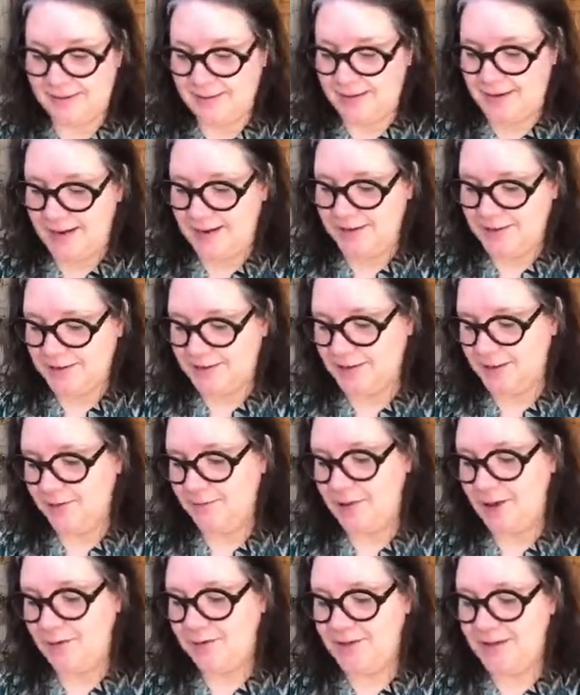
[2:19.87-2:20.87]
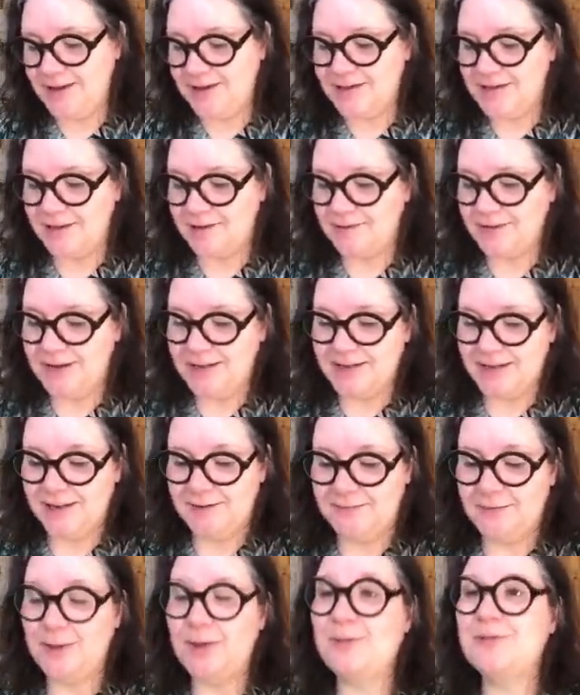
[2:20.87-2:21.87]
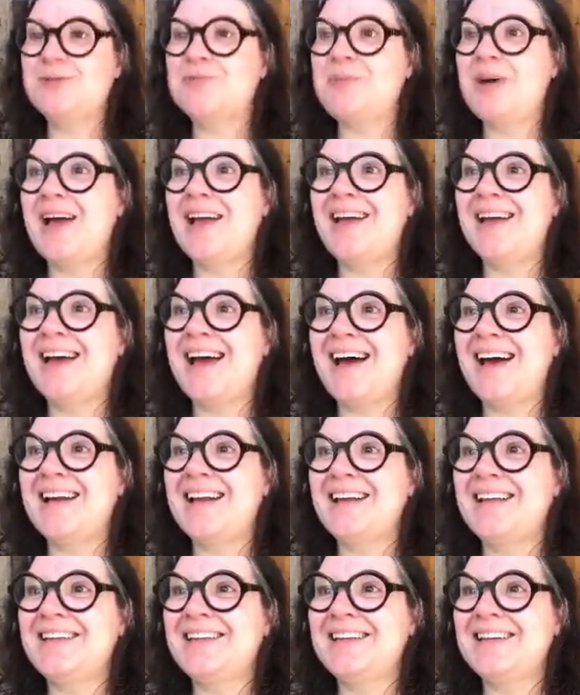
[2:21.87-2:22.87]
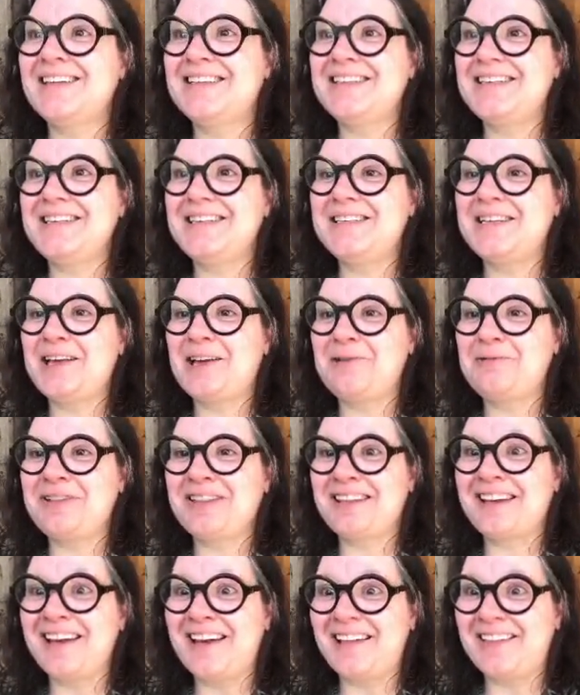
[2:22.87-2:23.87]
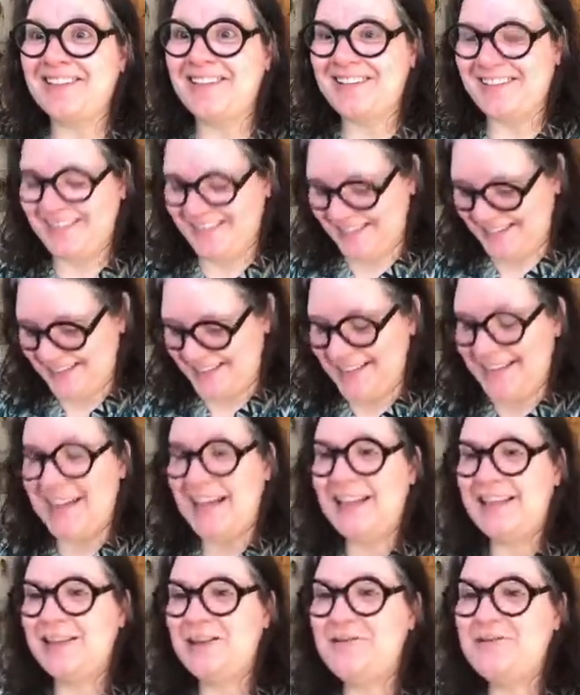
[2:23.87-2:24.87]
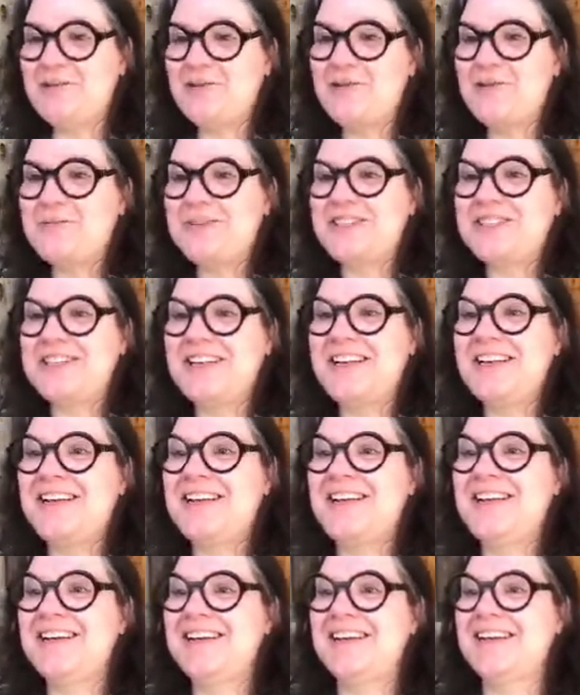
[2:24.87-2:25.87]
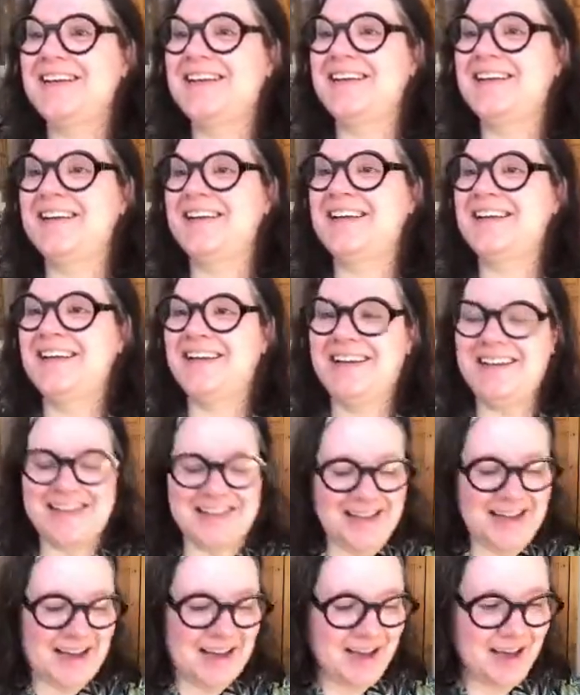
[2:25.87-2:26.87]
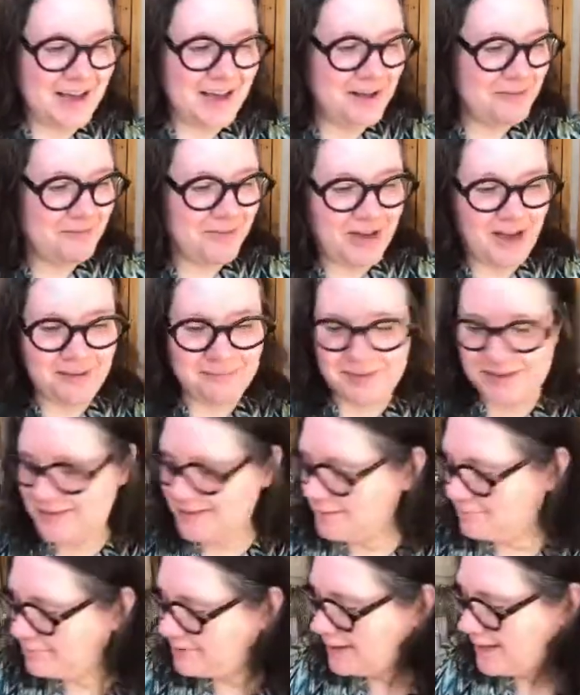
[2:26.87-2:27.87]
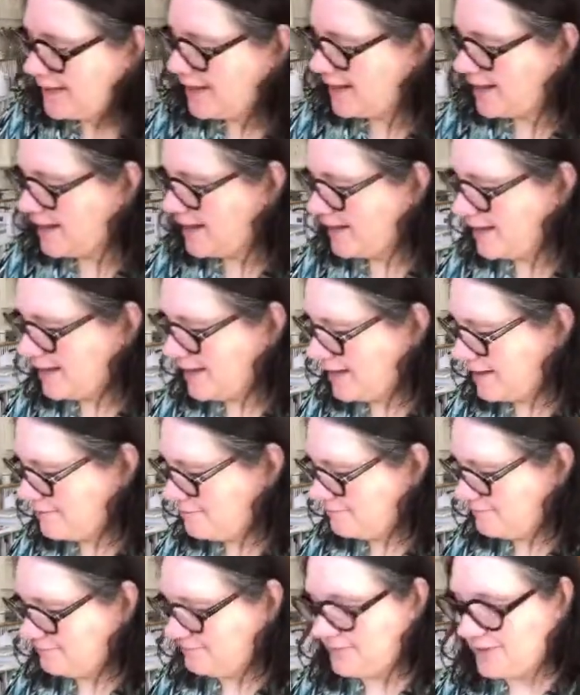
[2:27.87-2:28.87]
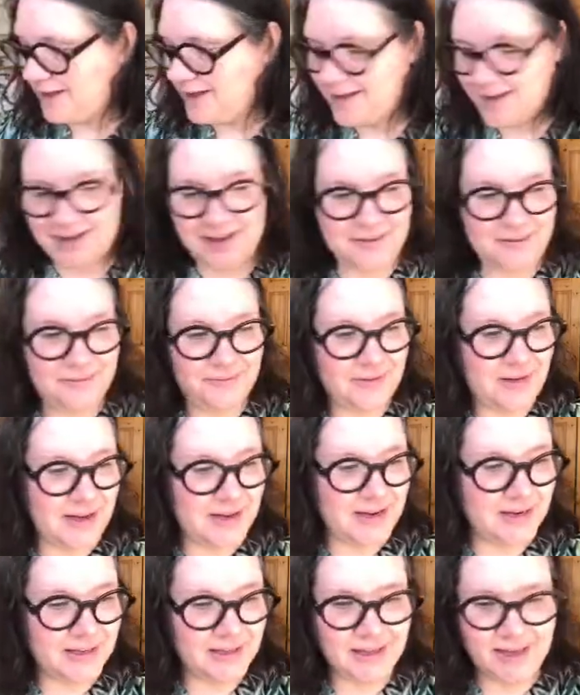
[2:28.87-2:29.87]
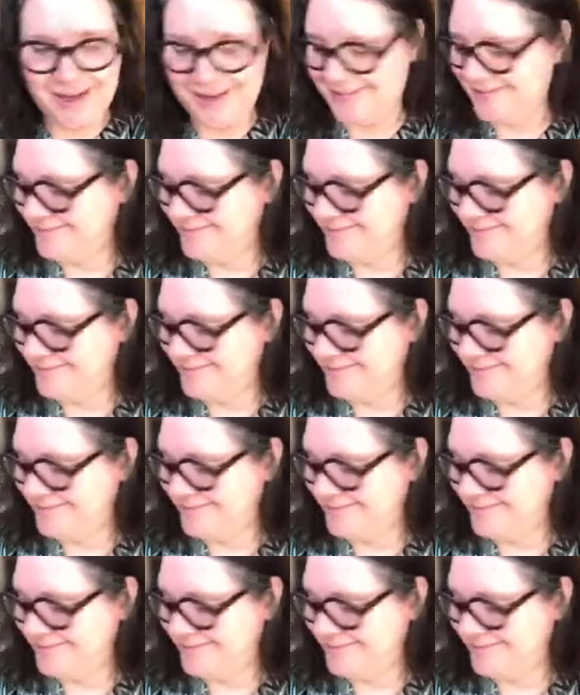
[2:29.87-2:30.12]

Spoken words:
And I just love how they decorate the envelopes by adding a little detail with color. Hello, Norma Jean. I'm coming to play. Yep, I finally.